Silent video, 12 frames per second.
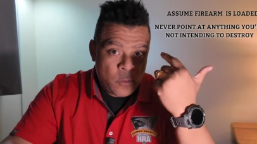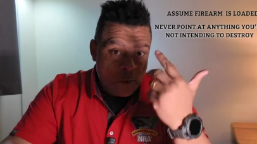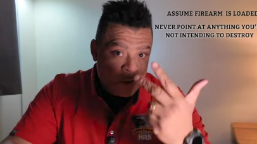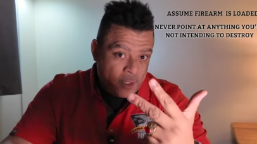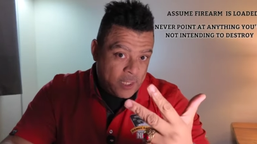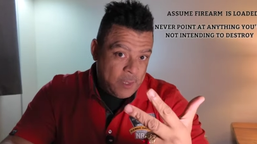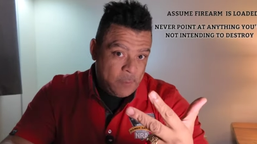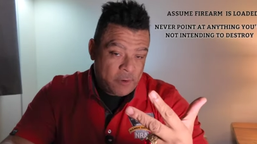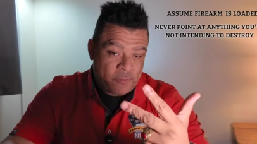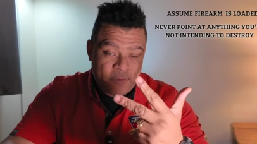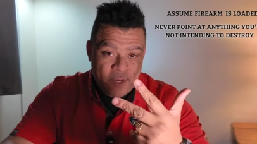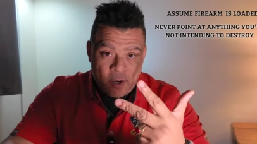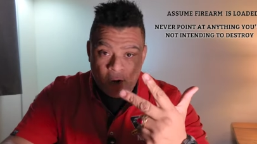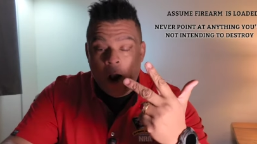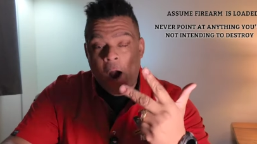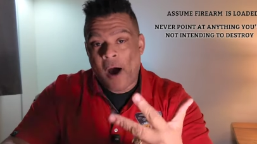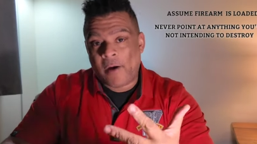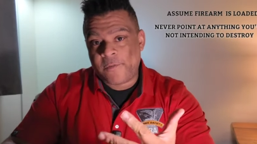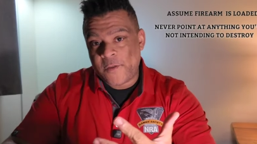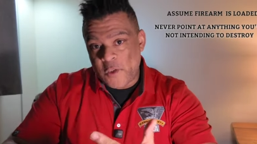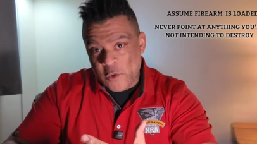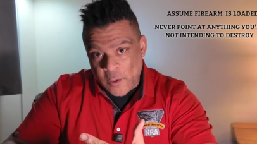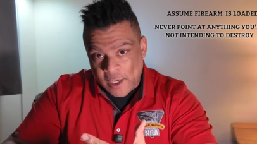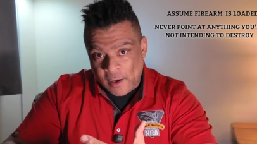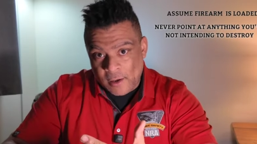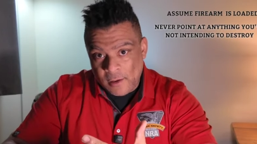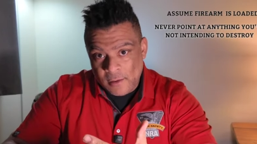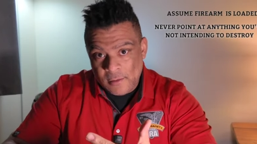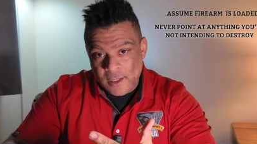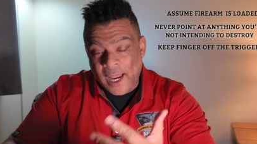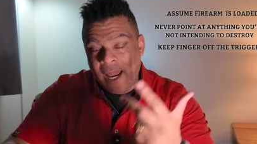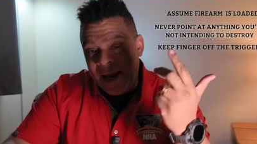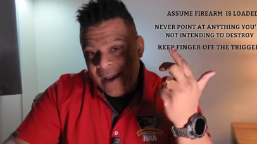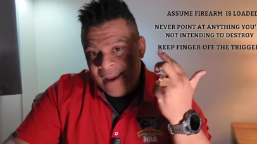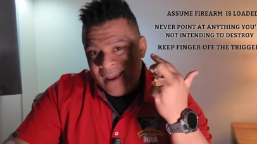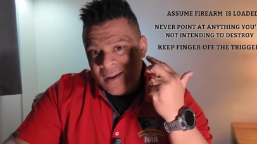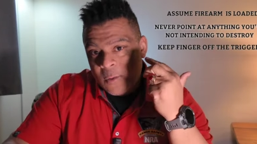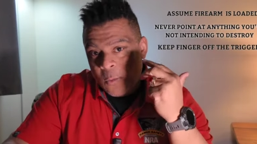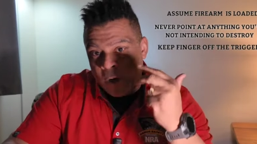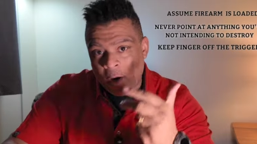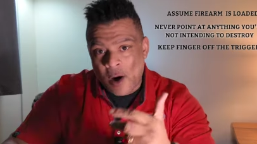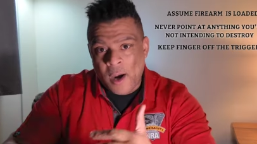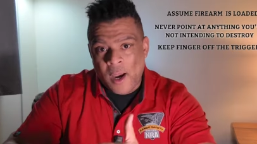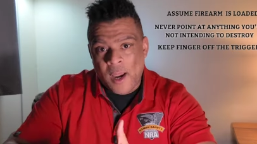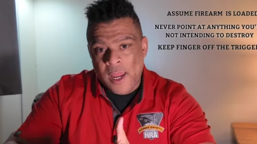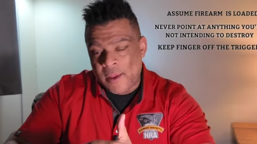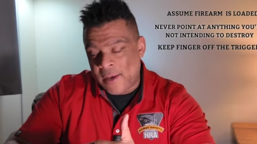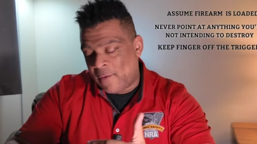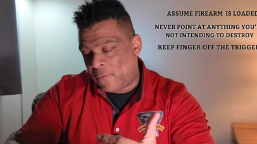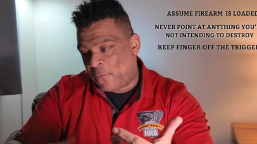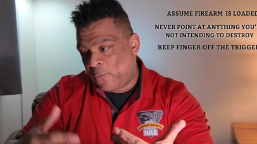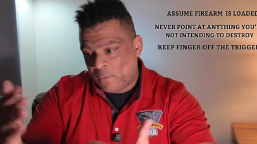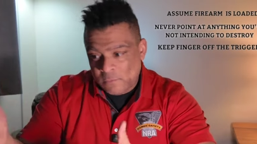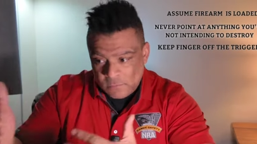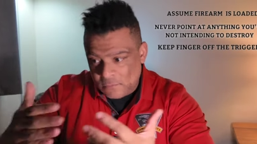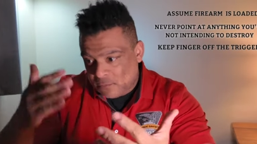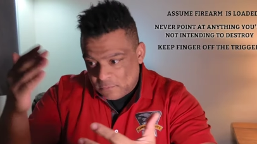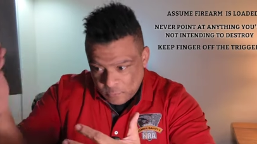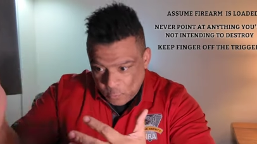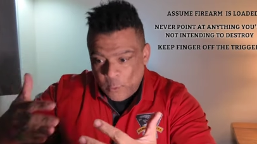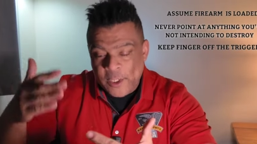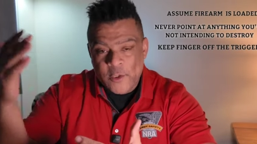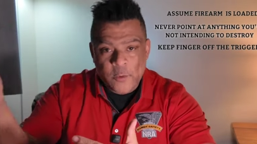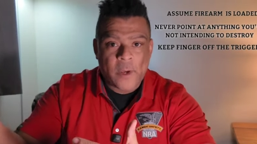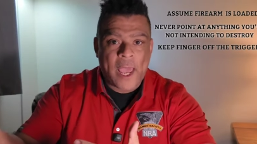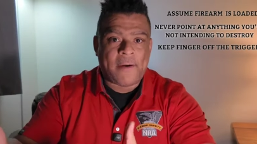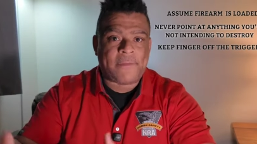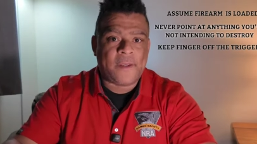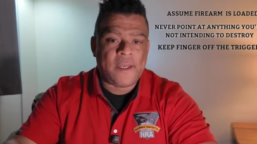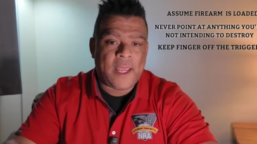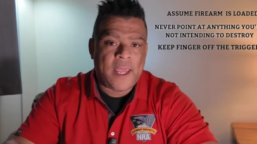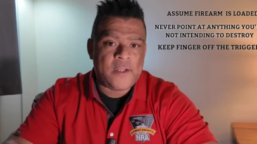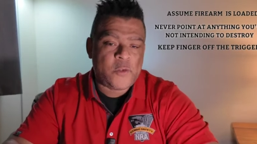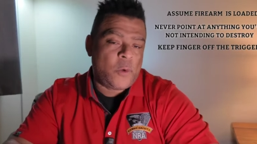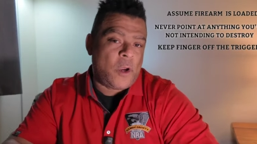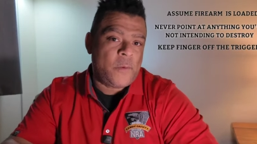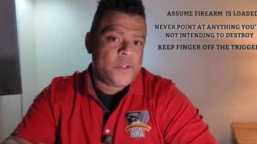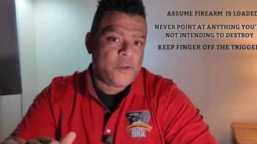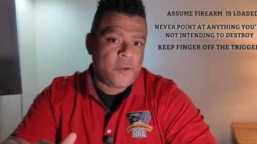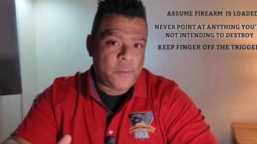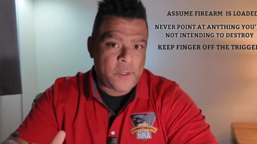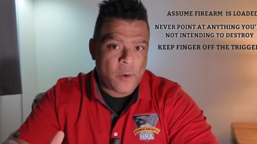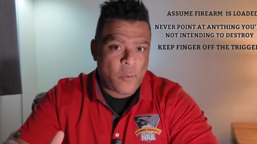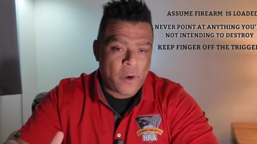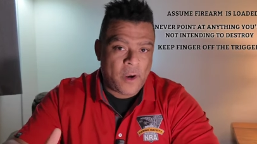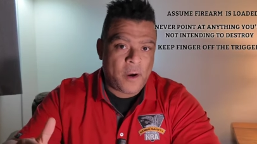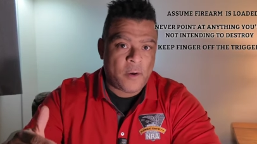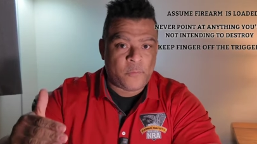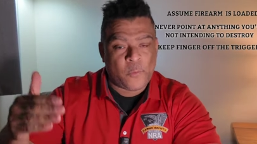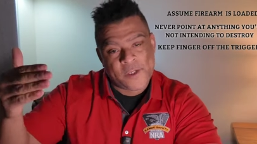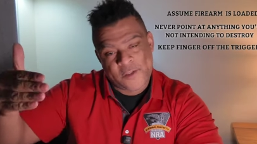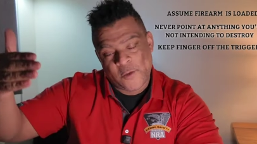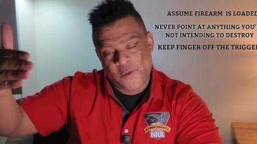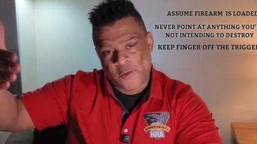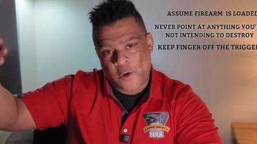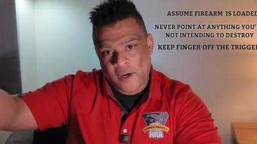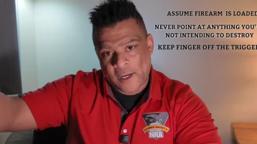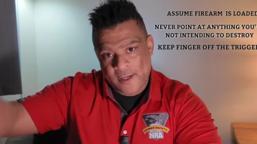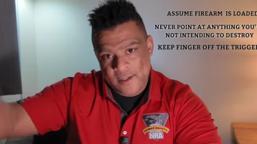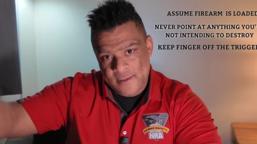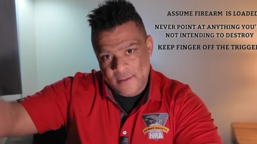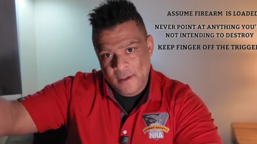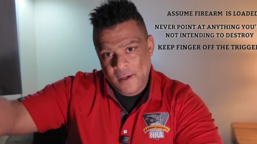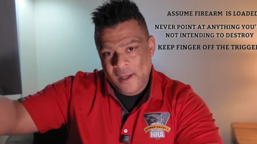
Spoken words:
We're going to keep our finger off the trigger, and if we do have to engage, we're always going to be aware of what our target is